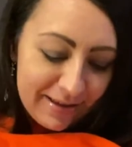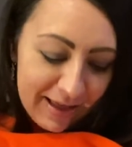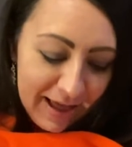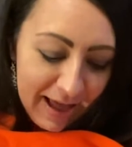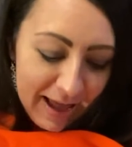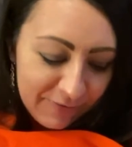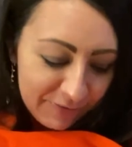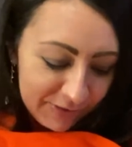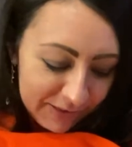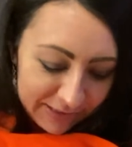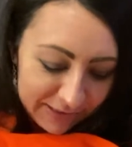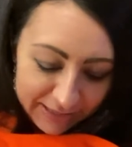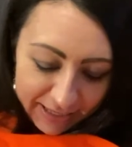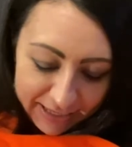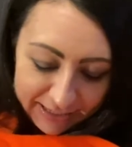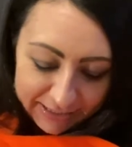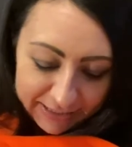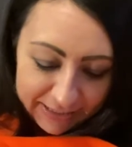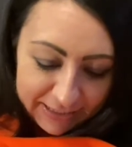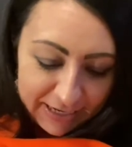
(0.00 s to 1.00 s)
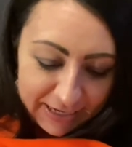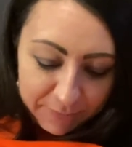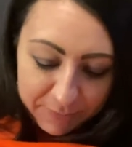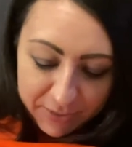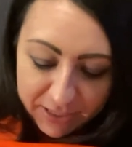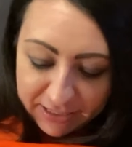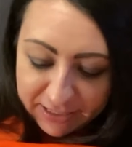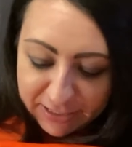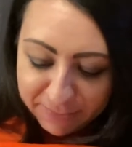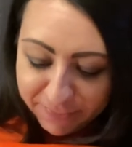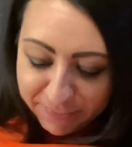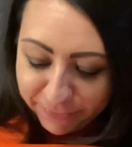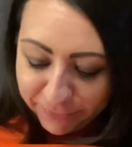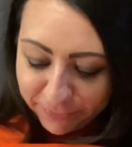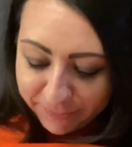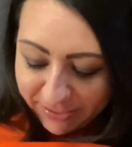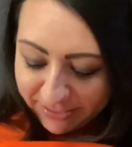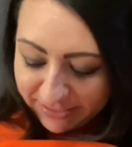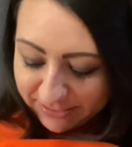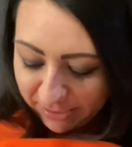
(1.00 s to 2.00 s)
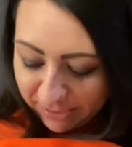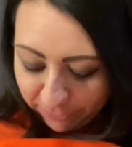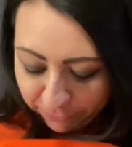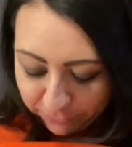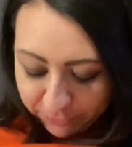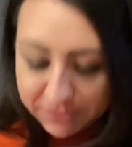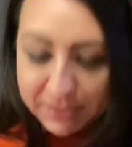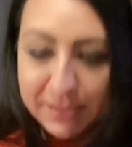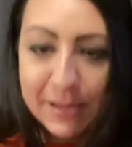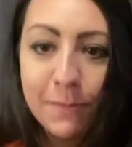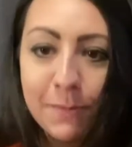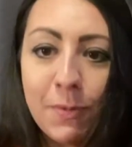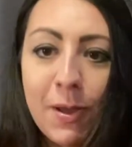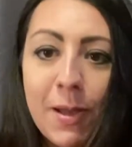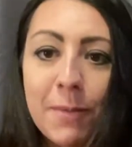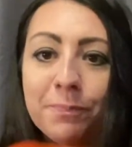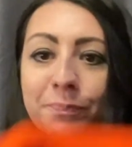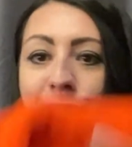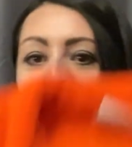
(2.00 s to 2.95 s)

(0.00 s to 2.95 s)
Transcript: I really like it. I might keep it for myself. We'll see, but